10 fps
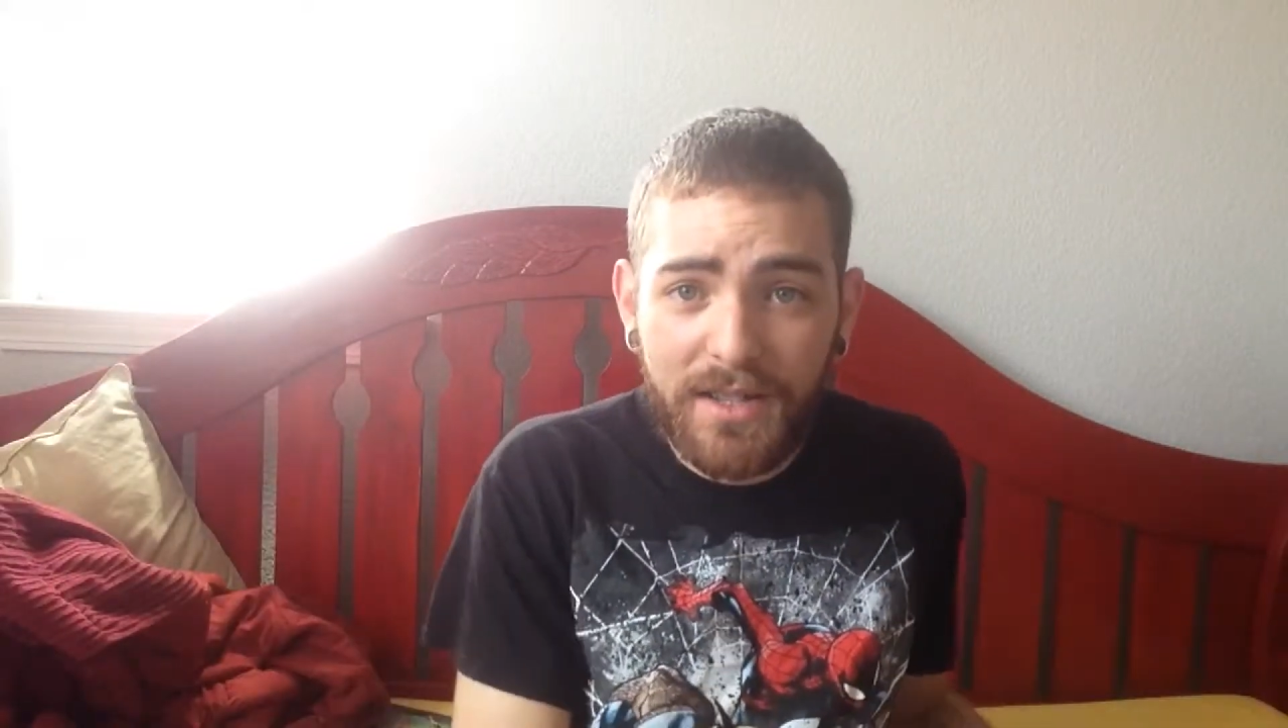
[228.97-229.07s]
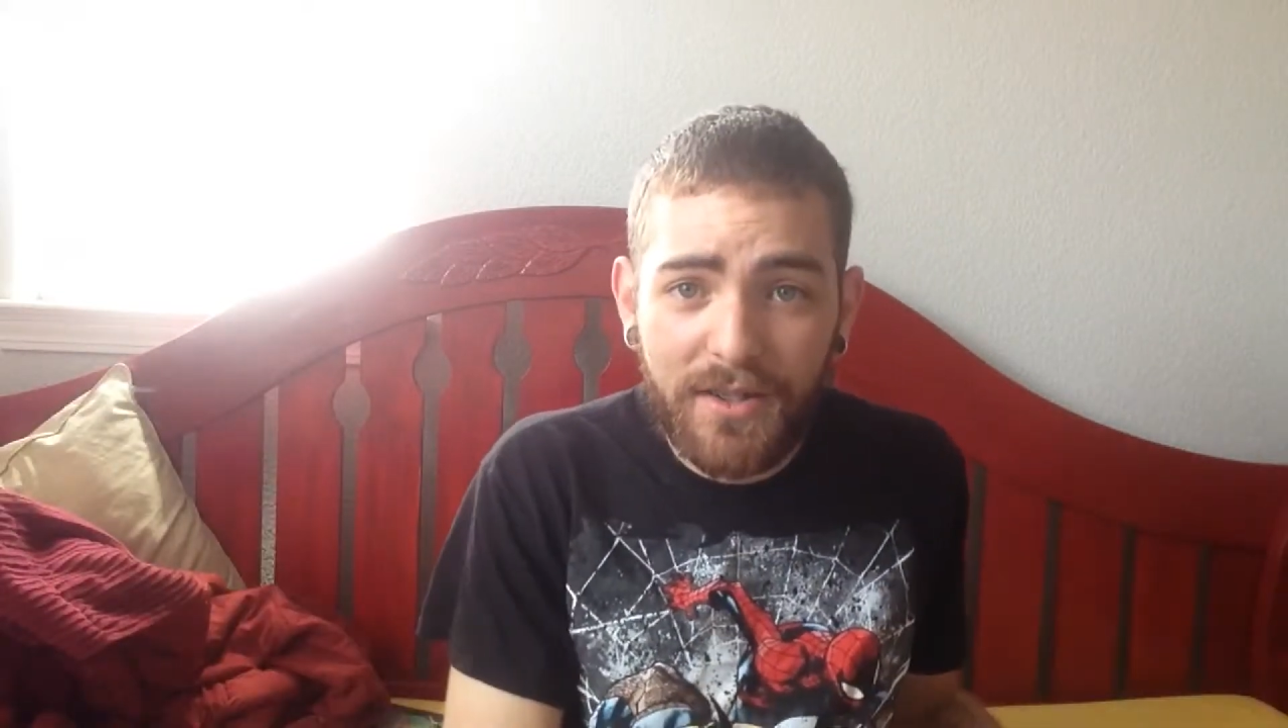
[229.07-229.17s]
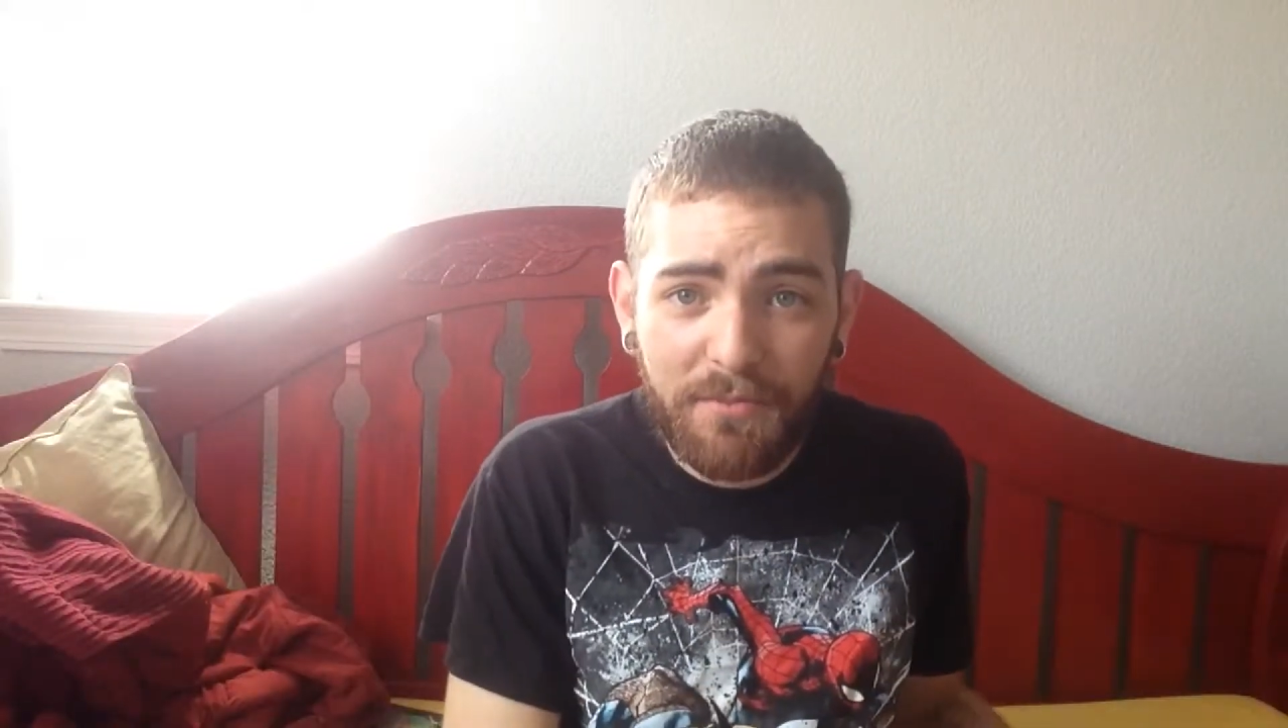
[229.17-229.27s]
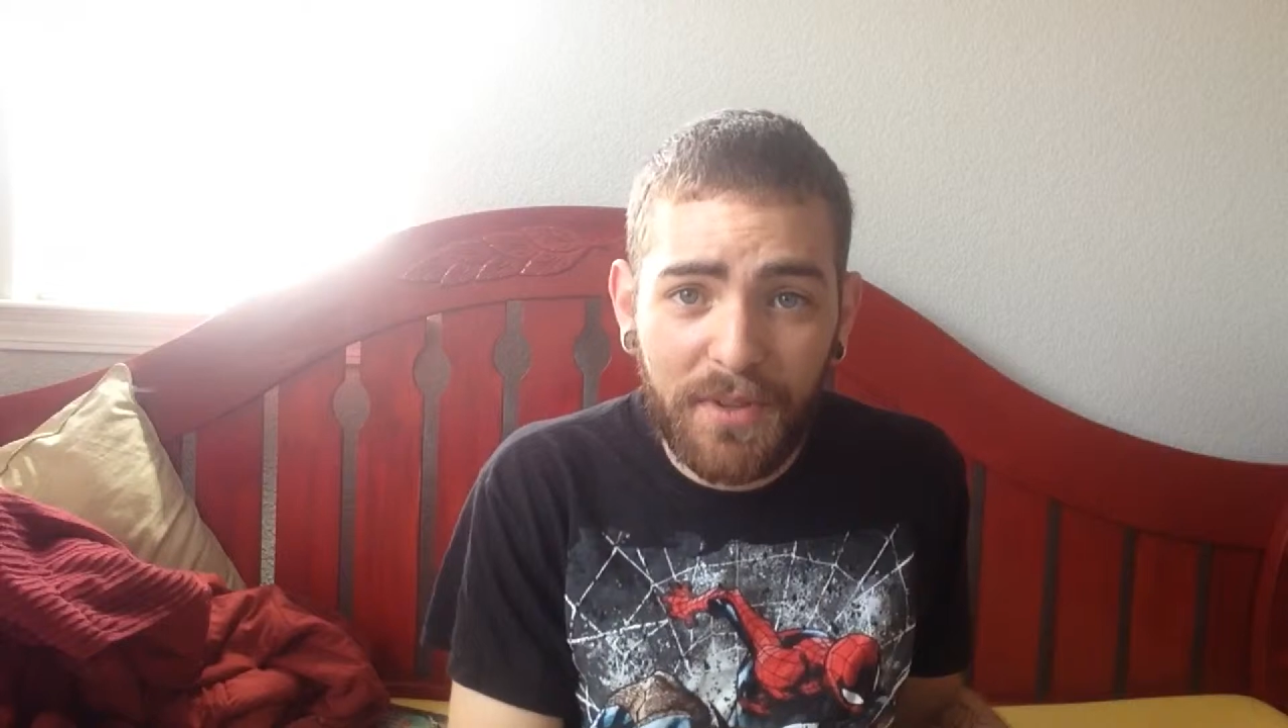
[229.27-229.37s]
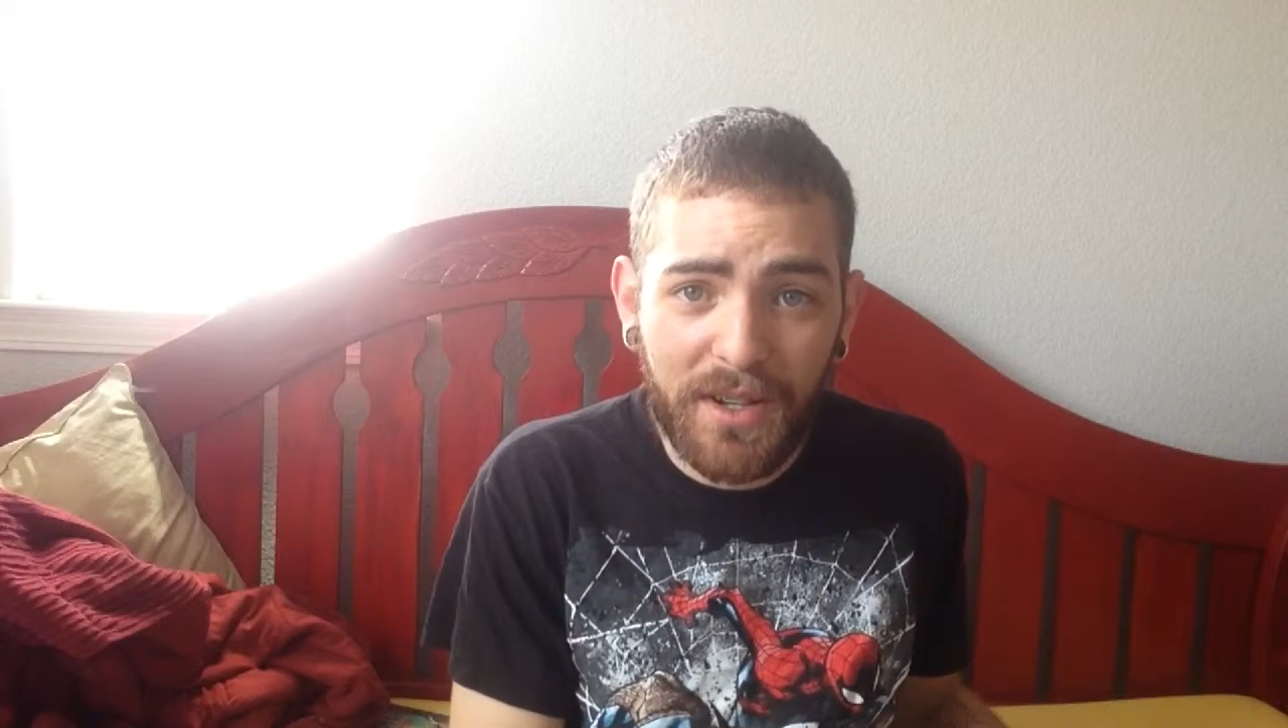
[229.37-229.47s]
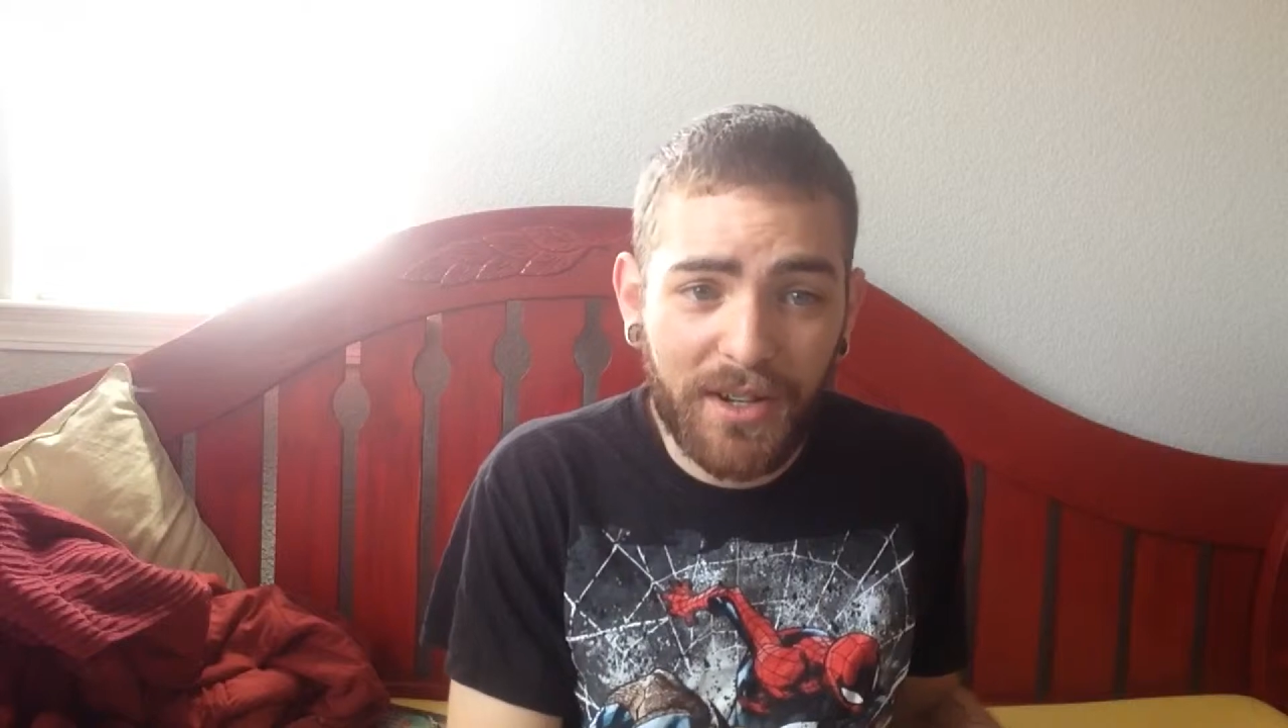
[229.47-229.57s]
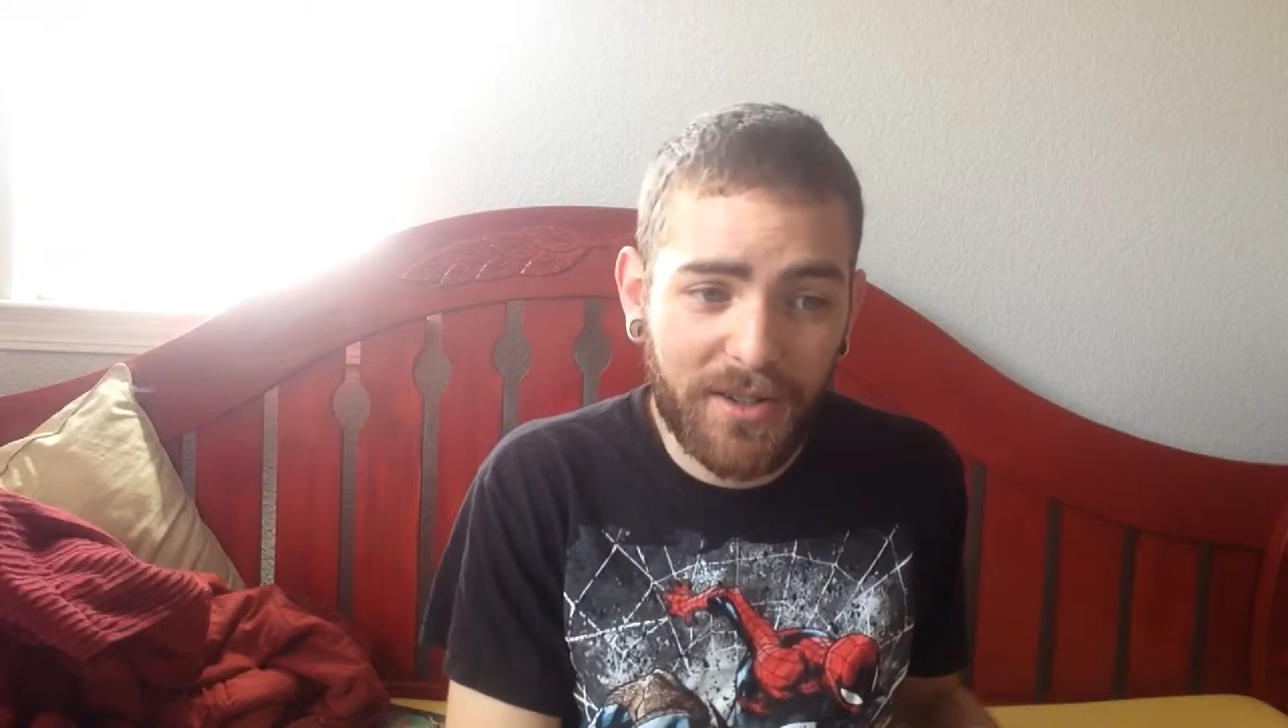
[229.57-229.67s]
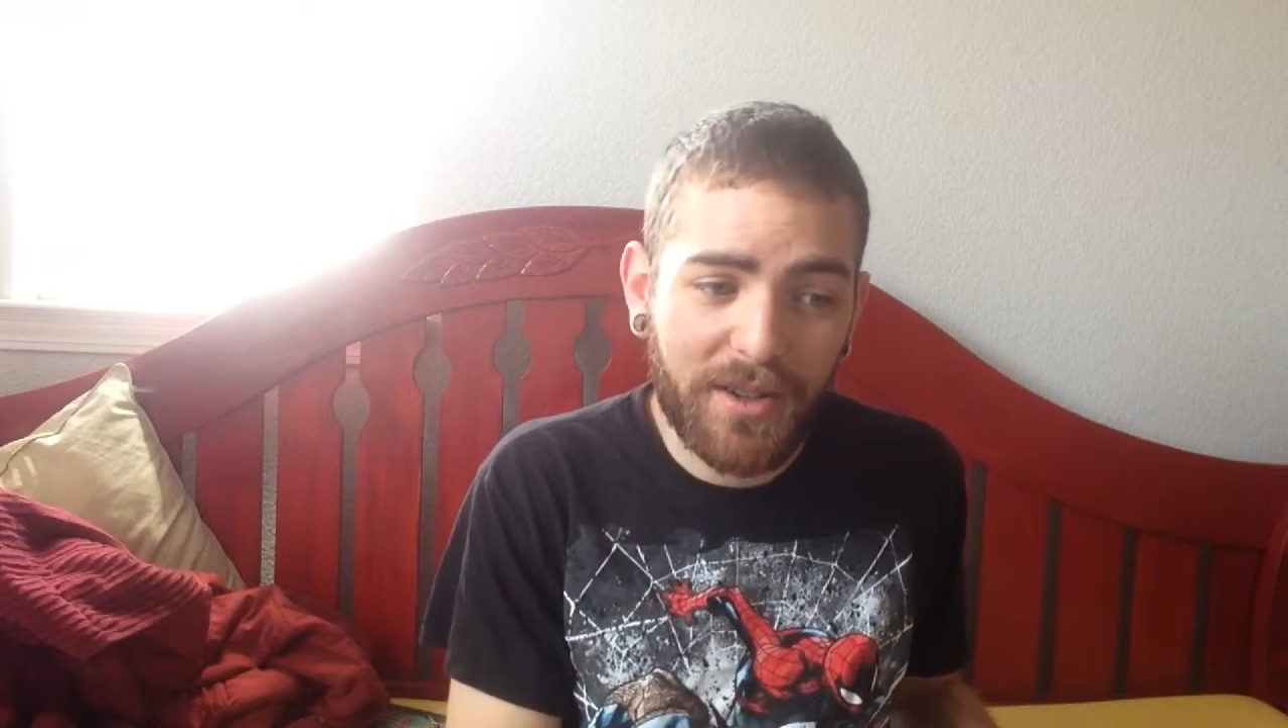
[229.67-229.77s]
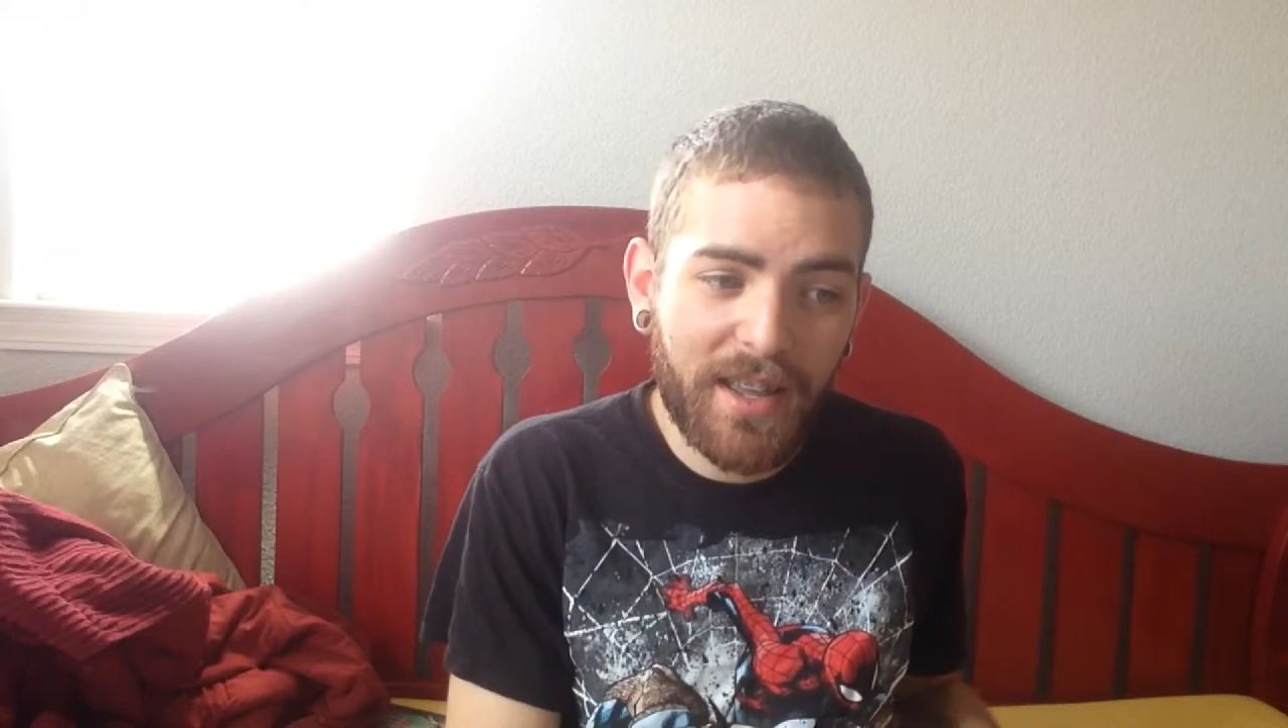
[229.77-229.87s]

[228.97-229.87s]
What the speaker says: superhero.